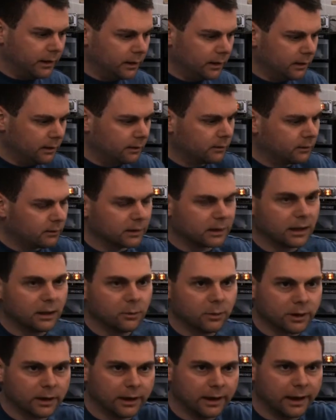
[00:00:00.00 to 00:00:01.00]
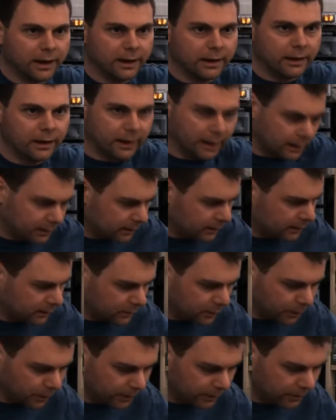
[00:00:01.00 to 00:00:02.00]
the key we're going to add next,
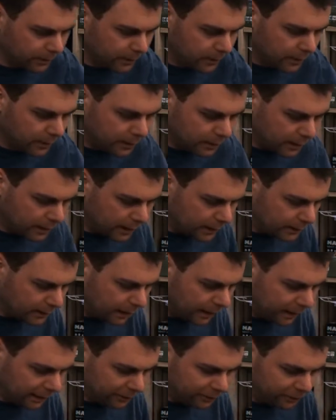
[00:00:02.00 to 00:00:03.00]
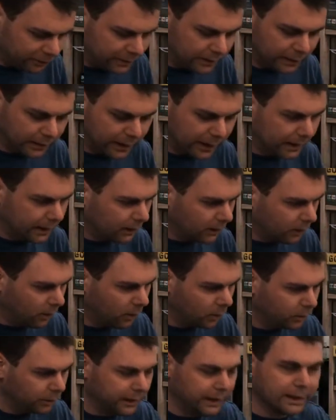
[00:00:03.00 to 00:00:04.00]
this one, is actually like
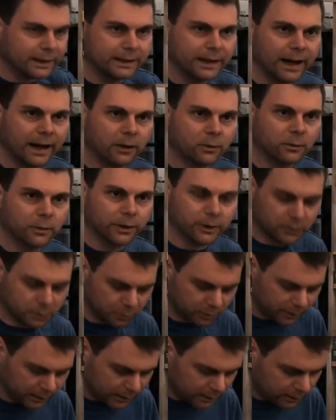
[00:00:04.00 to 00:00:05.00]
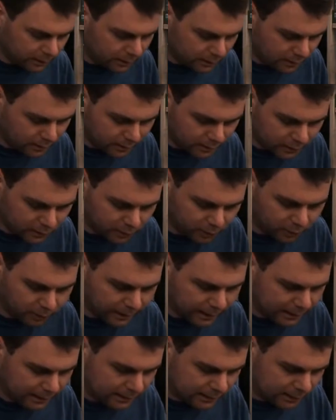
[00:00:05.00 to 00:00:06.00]
holding it down with a spring.
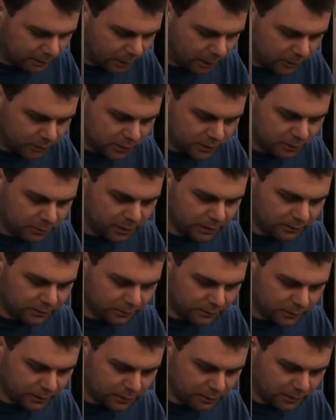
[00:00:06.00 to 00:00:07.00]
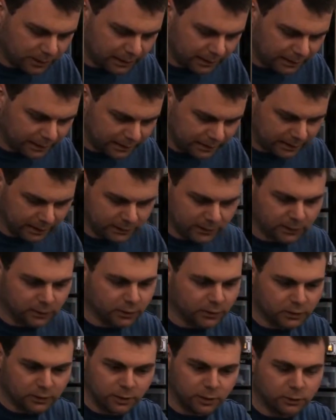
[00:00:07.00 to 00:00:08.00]
So it's supposed to be free spinning like this.
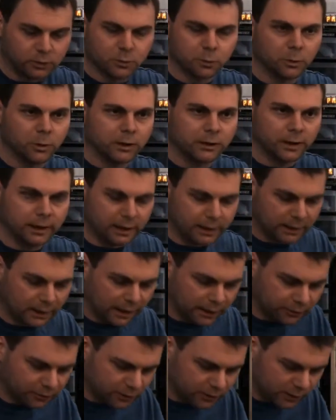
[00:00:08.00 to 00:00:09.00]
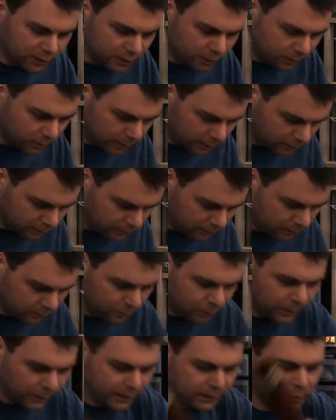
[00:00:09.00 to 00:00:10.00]
There is no spring that engages into it
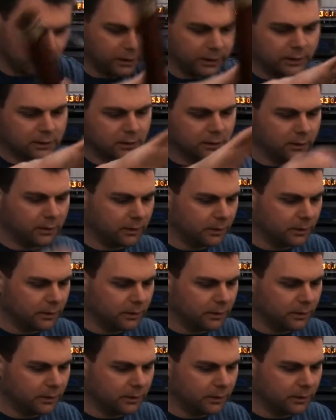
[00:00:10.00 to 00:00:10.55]
when it's on its